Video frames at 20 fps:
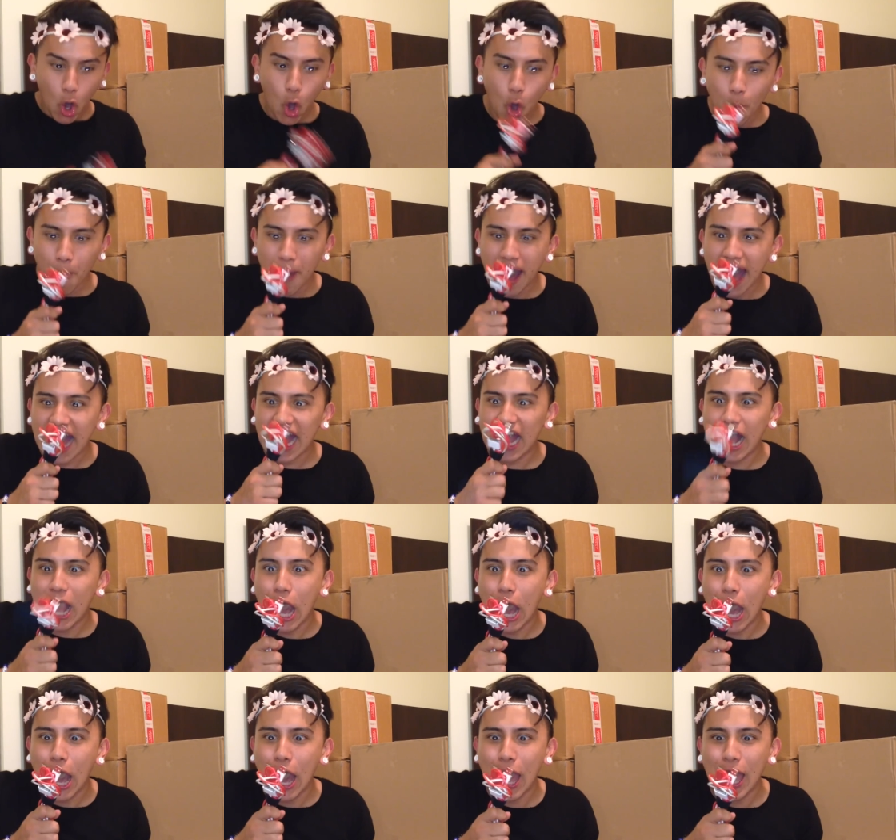Oh my
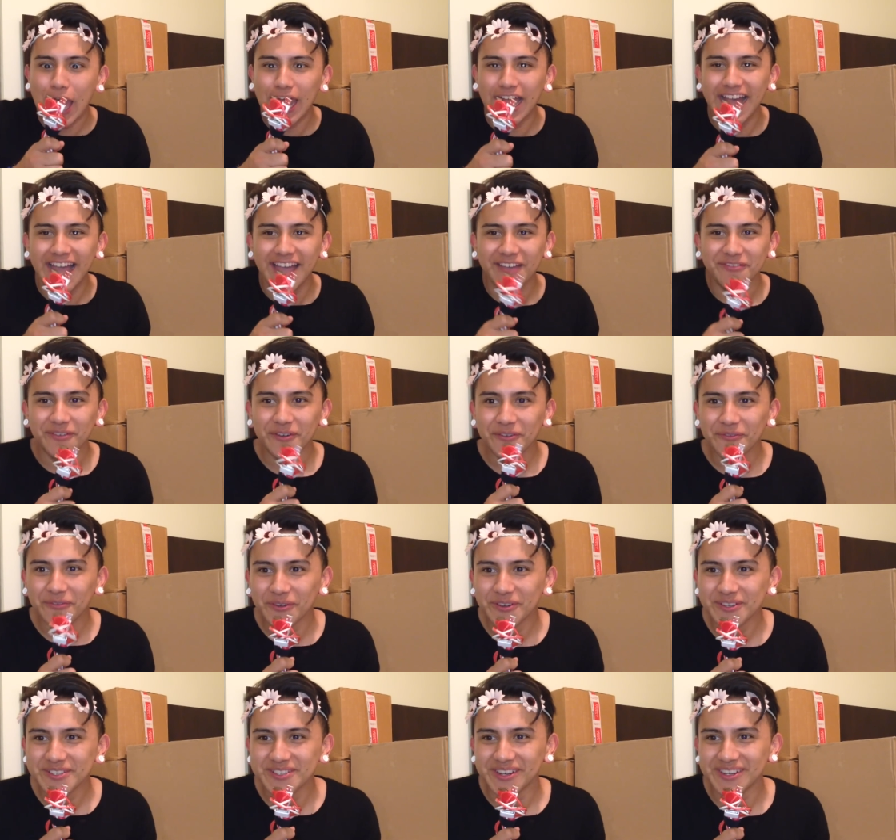god! iPhone
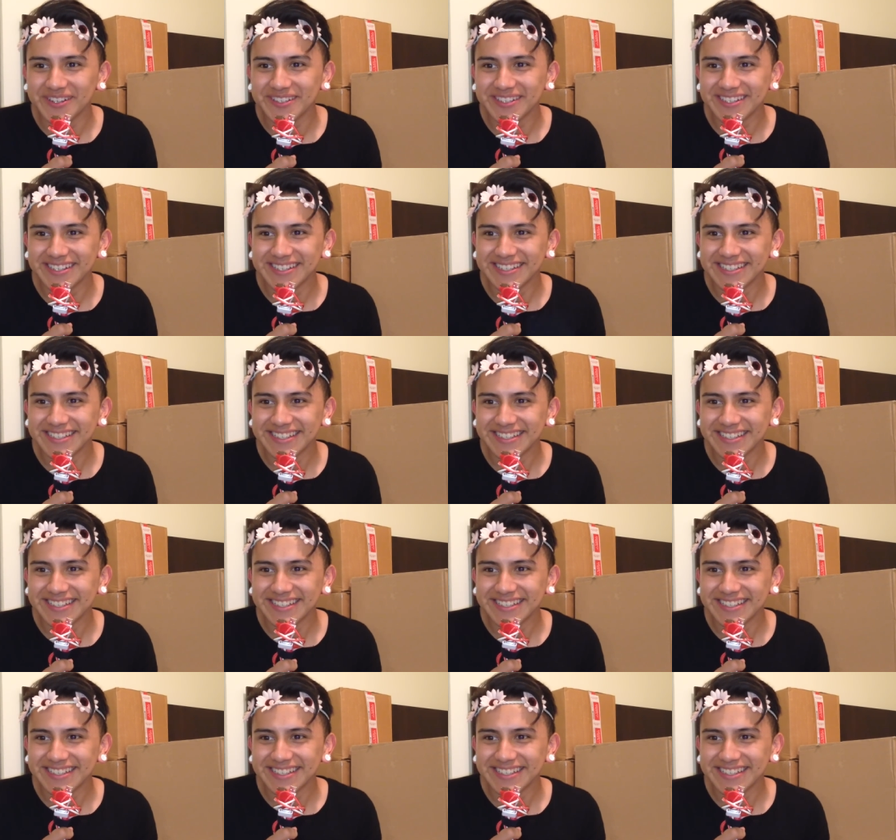4 chargers.